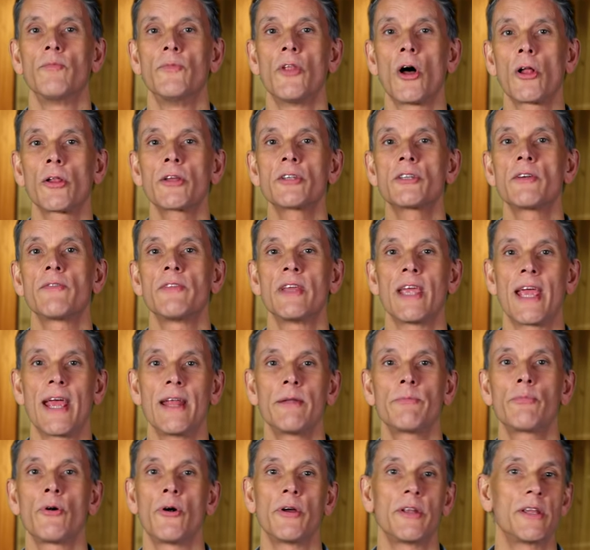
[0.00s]
Knowledge of the
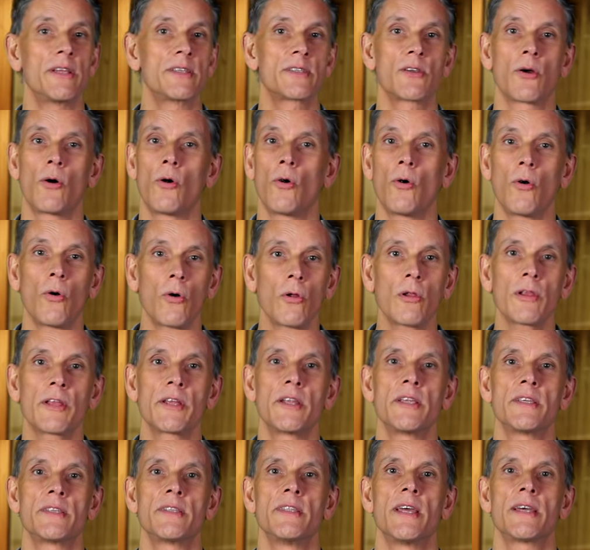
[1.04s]
endpoint is all that
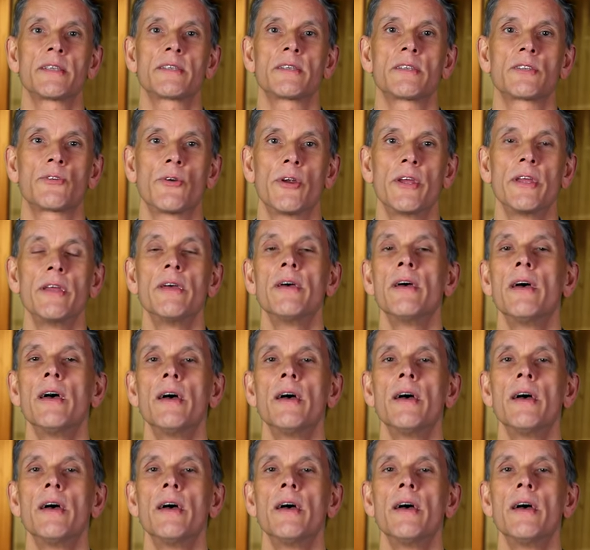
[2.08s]
is necessary